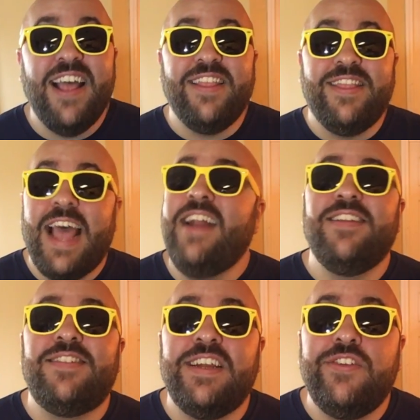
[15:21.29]
And that
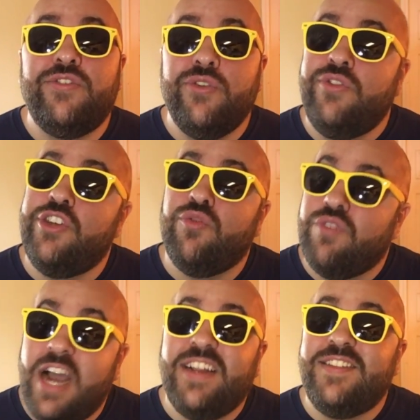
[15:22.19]
is how you do the
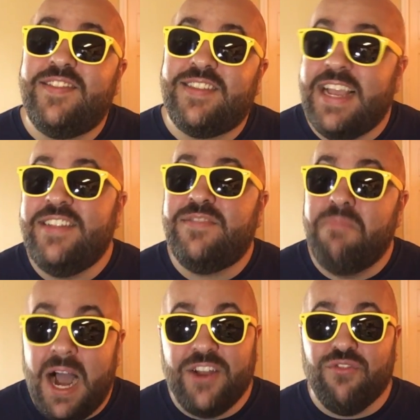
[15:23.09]
United States
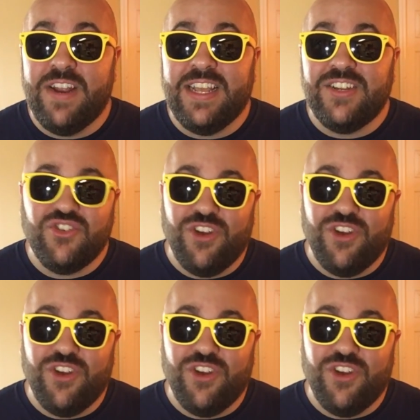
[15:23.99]
mind reading